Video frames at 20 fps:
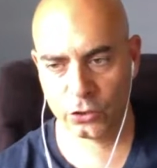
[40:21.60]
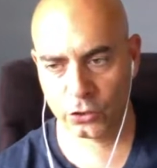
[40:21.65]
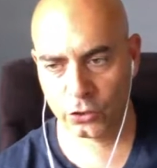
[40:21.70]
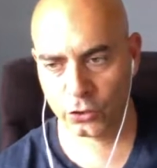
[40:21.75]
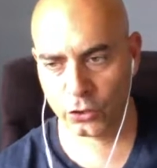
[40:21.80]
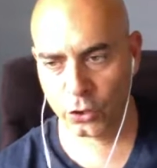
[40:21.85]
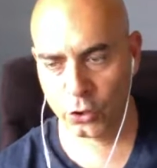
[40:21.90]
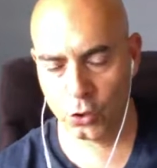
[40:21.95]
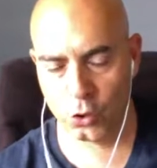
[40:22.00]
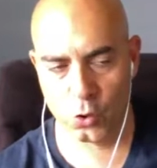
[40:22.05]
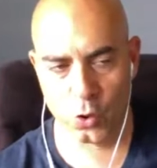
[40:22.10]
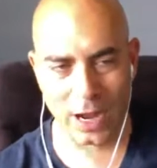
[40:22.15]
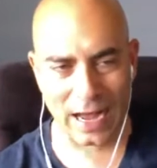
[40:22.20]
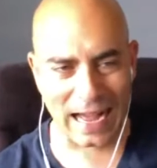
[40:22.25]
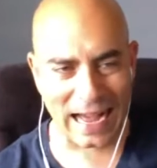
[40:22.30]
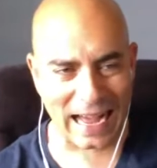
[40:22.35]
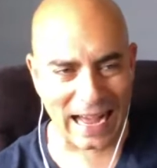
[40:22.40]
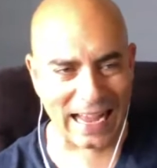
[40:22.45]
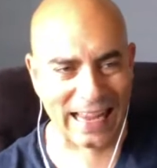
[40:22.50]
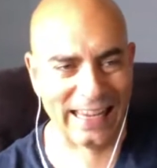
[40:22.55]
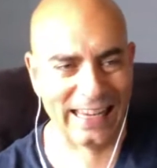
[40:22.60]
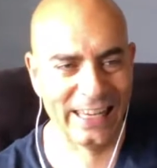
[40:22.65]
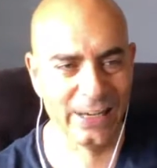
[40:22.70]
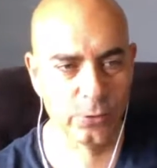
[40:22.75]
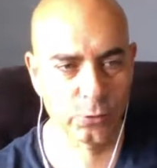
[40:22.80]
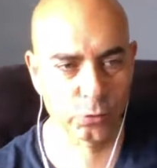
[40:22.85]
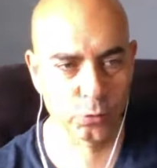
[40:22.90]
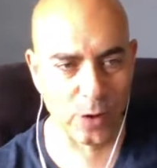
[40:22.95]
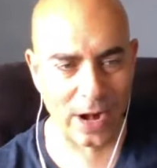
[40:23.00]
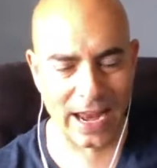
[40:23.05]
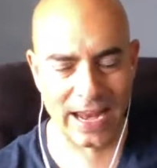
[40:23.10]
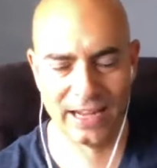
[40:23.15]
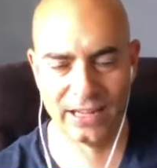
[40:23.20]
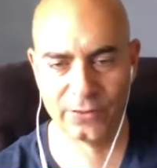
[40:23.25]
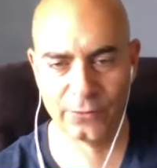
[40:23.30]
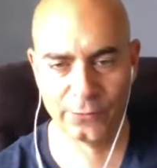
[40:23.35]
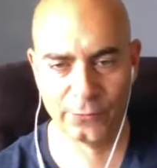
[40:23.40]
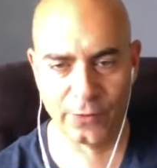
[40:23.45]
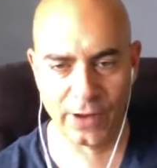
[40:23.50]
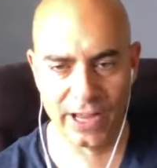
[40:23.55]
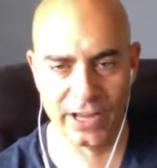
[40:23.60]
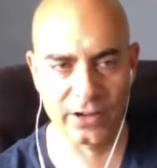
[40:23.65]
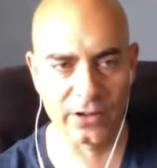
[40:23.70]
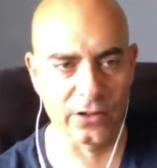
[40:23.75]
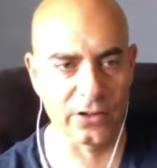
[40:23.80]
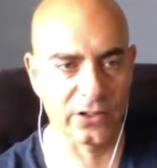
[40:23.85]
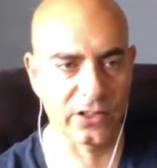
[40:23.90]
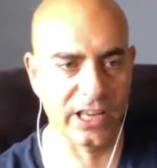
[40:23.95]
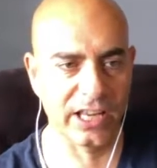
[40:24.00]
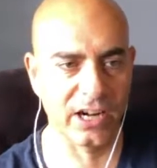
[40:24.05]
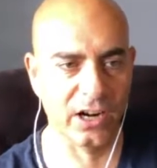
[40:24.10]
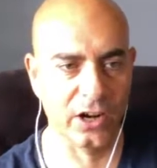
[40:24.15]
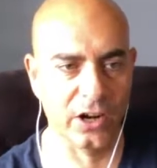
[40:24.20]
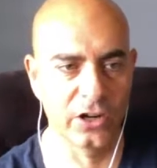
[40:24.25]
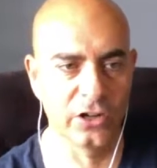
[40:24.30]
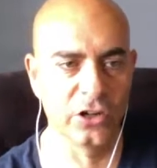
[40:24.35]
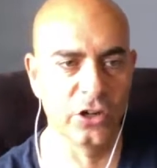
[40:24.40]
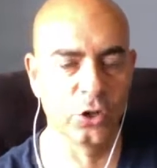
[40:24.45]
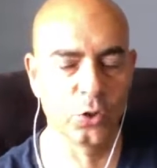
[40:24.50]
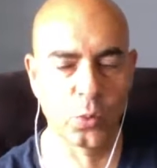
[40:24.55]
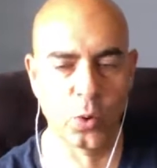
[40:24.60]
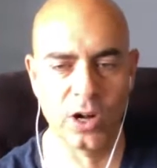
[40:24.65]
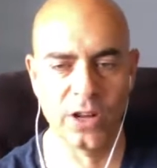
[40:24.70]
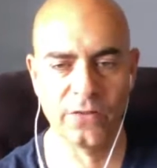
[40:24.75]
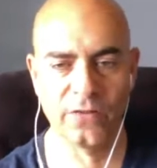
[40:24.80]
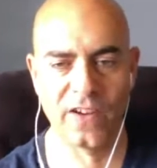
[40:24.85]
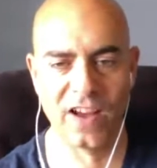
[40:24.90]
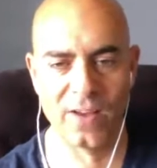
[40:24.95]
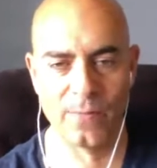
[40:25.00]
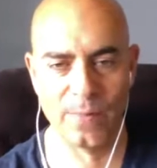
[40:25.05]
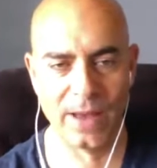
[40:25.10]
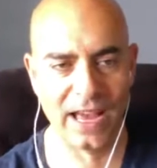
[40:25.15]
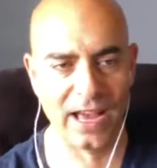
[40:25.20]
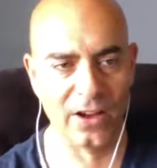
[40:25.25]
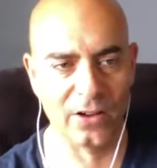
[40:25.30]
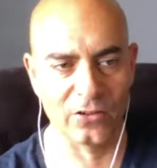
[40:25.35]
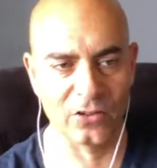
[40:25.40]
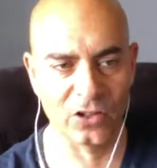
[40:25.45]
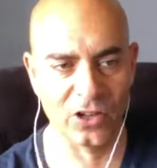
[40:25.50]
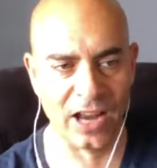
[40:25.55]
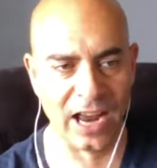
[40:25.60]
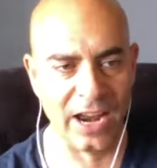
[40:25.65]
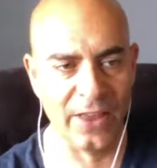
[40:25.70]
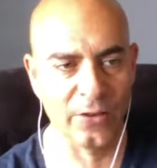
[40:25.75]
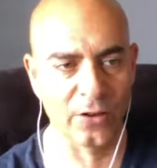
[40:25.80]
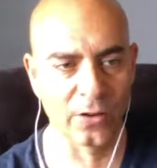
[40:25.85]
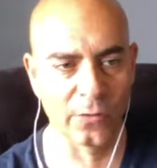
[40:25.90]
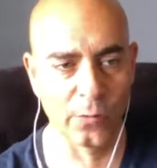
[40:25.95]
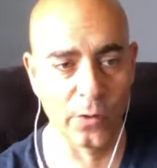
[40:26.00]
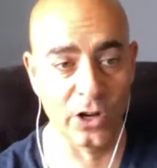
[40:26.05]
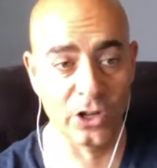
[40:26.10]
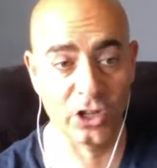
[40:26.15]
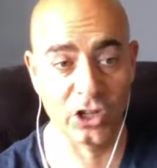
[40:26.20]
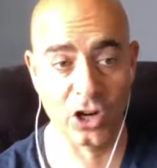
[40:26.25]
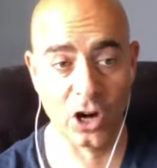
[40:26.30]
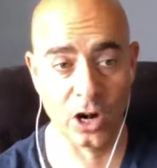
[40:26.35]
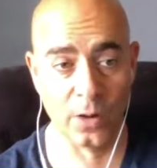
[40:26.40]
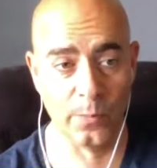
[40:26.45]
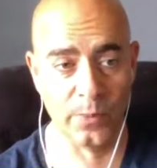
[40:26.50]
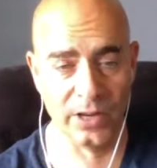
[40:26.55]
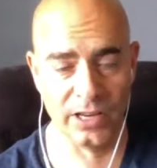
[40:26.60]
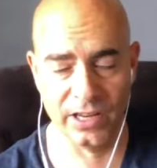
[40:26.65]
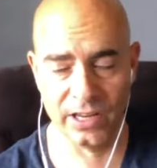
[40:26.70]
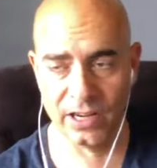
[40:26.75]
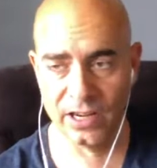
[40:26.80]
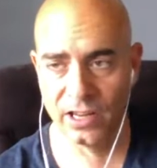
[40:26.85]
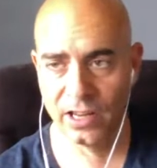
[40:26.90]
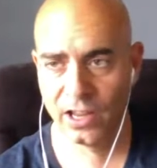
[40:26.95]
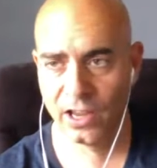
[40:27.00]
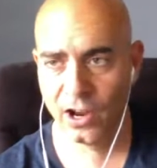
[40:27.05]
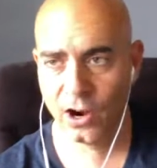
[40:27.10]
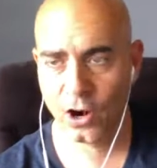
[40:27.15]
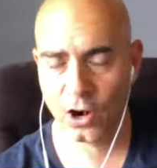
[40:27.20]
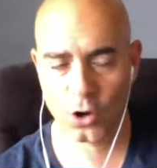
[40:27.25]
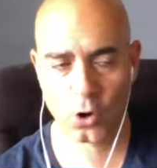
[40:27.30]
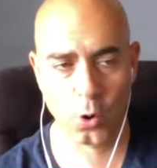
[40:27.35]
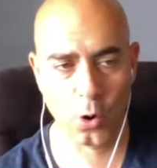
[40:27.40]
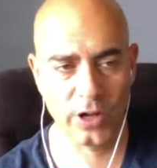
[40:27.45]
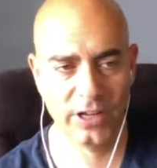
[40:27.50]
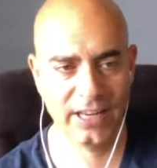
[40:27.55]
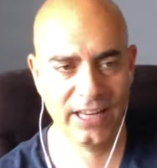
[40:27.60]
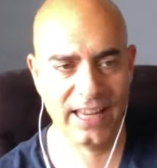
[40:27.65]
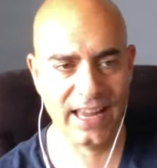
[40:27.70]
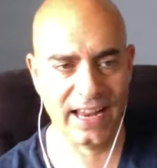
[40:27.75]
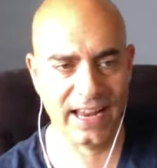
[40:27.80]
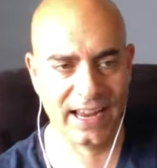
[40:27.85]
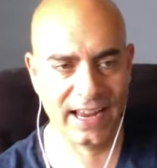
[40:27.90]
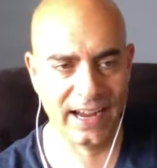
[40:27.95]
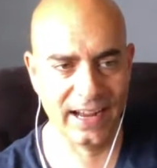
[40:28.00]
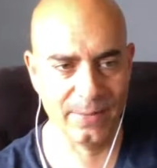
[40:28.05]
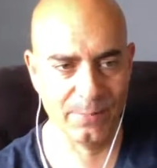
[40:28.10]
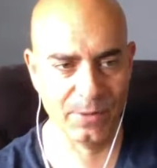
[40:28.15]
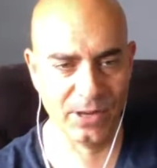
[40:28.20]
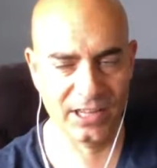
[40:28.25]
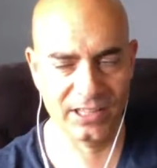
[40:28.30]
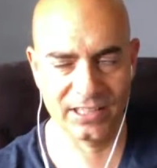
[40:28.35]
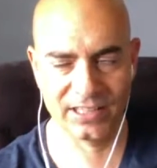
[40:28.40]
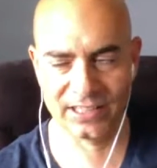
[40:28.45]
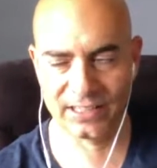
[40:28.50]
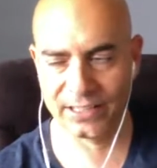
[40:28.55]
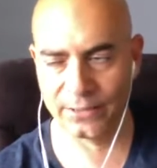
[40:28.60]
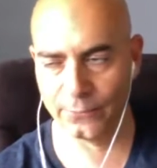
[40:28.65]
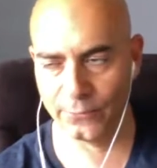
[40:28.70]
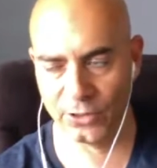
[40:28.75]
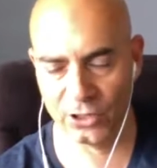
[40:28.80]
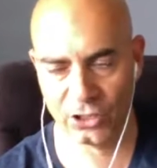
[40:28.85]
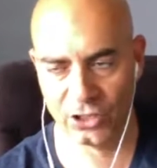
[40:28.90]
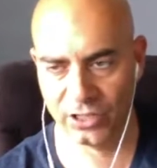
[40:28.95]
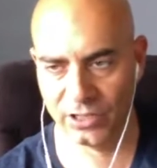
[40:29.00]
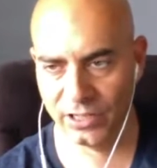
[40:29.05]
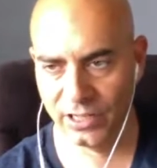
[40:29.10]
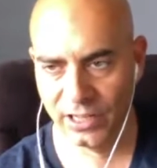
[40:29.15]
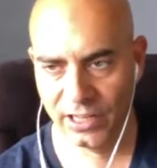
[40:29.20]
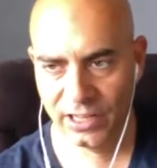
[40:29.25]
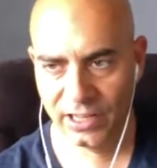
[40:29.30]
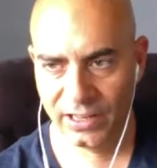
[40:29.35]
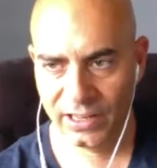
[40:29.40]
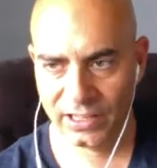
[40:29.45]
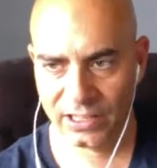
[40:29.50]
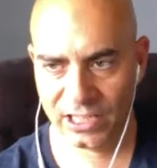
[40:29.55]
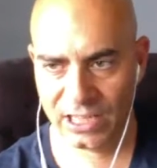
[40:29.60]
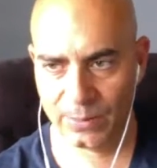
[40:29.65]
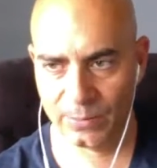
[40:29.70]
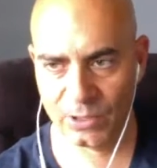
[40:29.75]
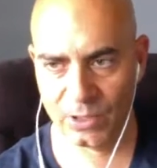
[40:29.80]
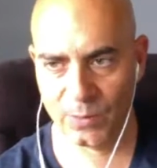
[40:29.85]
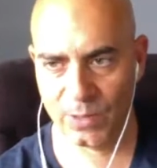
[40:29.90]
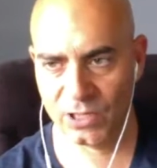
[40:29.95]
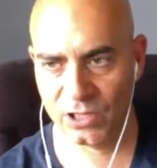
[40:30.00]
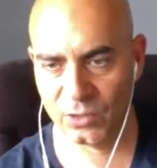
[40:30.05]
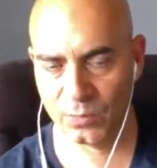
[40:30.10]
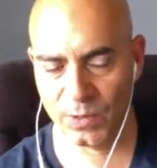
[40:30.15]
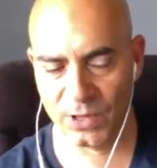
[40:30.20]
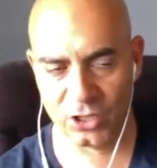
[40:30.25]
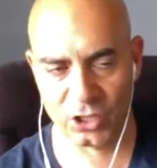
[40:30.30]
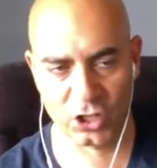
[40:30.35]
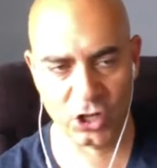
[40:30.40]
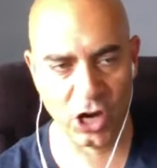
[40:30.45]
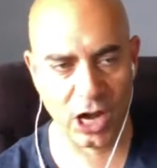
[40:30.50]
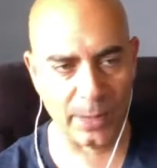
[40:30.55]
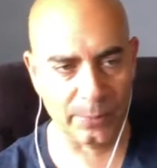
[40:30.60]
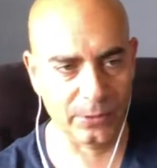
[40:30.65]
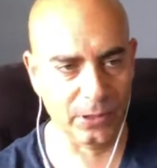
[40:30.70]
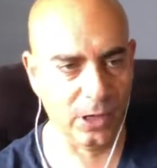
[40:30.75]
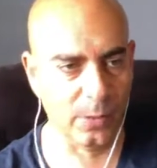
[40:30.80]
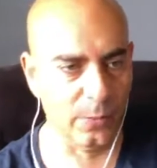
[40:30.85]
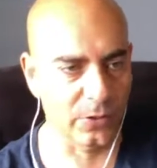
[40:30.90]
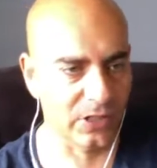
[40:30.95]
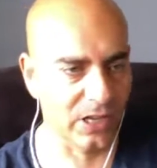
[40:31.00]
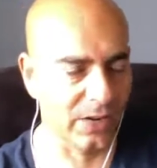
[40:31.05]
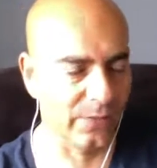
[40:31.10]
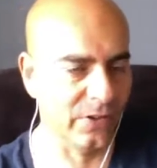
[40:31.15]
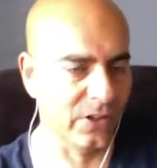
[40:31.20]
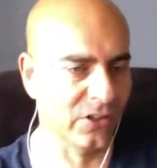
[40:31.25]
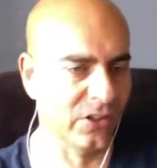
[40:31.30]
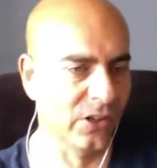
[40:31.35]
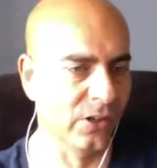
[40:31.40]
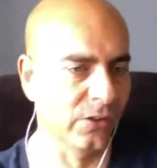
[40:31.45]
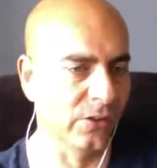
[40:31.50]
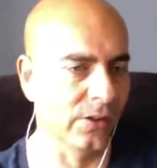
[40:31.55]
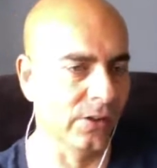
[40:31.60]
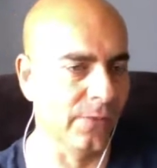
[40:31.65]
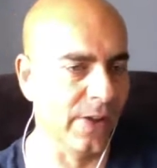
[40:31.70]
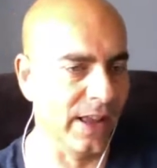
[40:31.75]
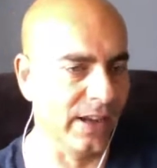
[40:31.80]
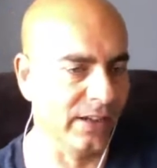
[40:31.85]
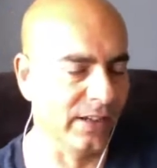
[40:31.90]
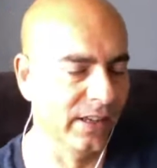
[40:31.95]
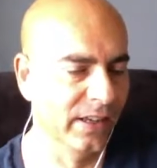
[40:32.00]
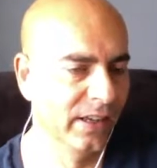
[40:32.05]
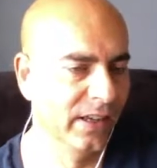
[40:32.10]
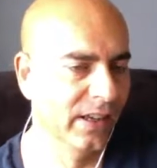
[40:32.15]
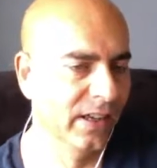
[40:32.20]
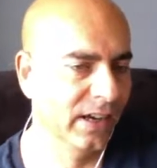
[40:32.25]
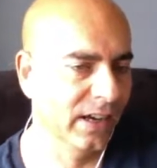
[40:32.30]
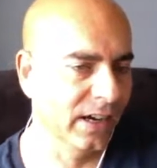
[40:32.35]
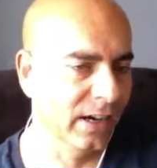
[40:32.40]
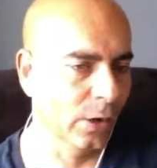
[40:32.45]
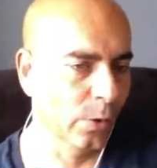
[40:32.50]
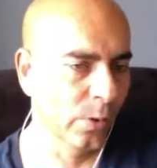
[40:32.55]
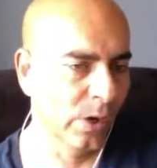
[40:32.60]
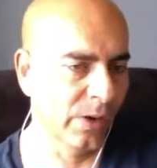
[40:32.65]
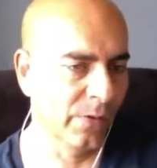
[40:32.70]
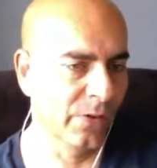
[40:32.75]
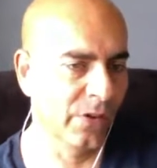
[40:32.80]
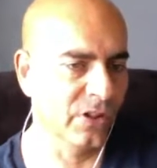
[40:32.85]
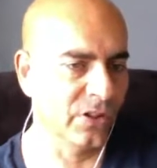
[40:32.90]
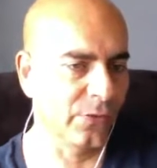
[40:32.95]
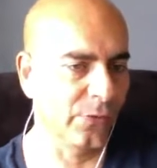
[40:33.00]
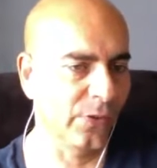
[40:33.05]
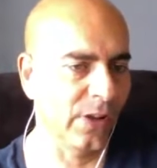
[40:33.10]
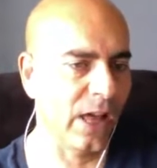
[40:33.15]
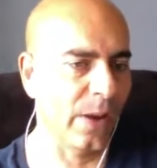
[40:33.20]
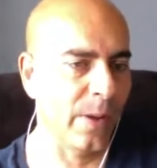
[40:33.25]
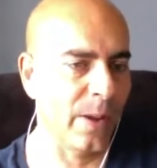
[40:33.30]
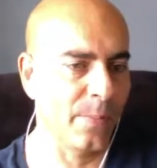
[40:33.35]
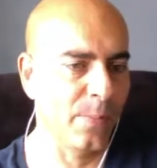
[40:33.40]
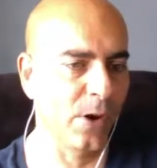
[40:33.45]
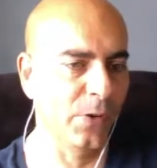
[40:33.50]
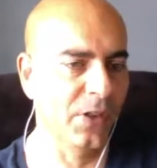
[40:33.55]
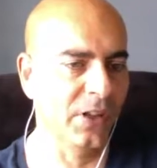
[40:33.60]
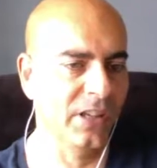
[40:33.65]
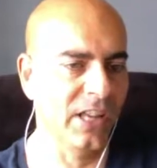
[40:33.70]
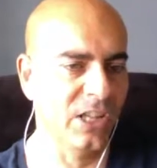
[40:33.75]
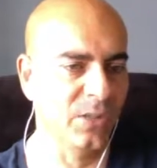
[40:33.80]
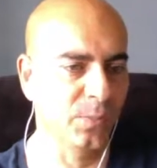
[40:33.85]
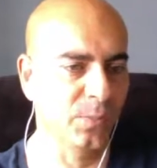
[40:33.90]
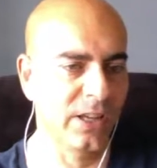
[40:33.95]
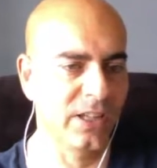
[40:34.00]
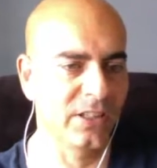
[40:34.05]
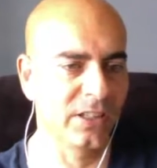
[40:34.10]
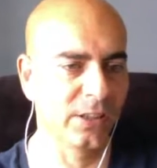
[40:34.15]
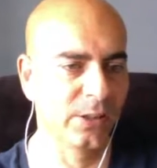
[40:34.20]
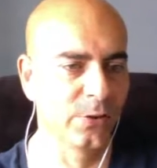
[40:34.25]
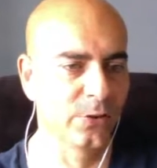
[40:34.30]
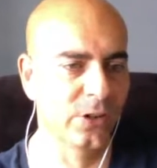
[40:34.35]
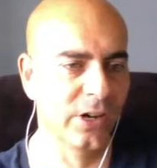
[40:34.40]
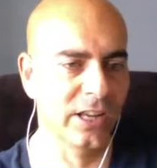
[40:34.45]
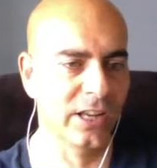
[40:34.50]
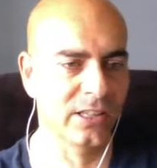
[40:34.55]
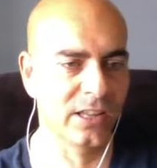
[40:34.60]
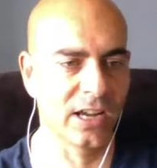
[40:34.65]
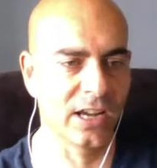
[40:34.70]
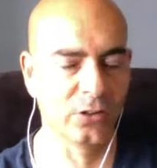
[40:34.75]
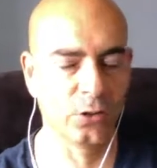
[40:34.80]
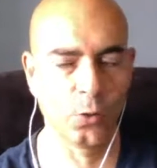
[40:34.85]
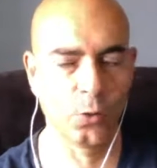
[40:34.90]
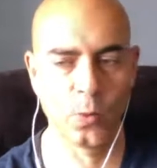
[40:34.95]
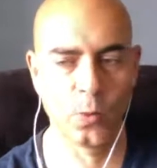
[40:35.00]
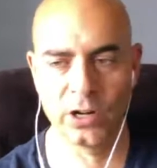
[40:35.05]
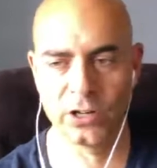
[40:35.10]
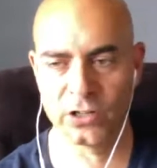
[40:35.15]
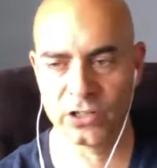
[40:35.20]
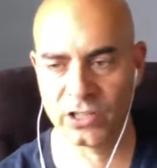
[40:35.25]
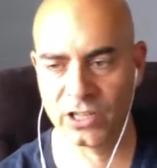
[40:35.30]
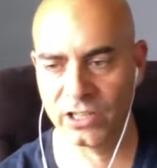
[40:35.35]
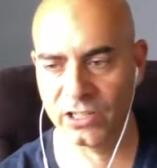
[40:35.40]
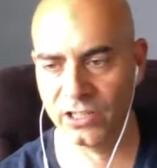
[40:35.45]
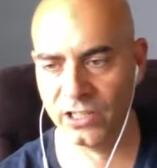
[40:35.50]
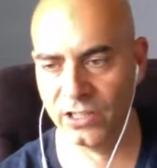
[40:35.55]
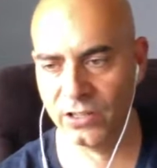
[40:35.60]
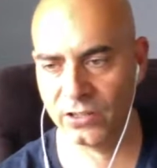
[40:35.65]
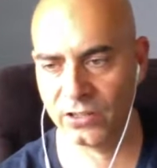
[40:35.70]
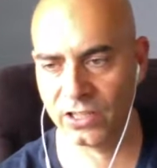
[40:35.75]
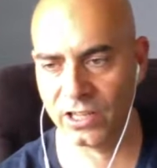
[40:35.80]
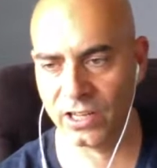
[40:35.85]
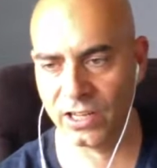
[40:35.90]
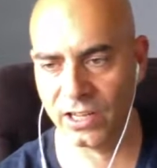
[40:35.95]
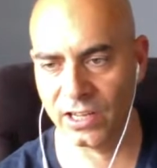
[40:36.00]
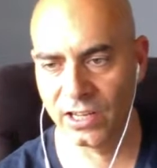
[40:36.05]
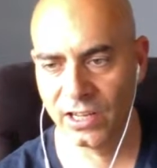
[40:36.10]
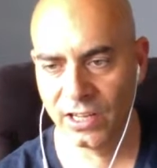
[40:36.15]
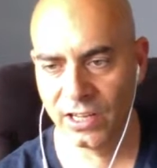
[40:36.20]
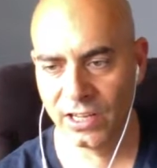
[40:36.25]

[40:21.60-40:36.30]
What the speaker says: 2 highly ranked fighters at 125 pounds, neither of which, in our opinion, are going to get cut because it's a division that seems to be just being chopped almost every single event, or whenever there's a flyweight bout that takes place. The loser gets cut, the winner just continues to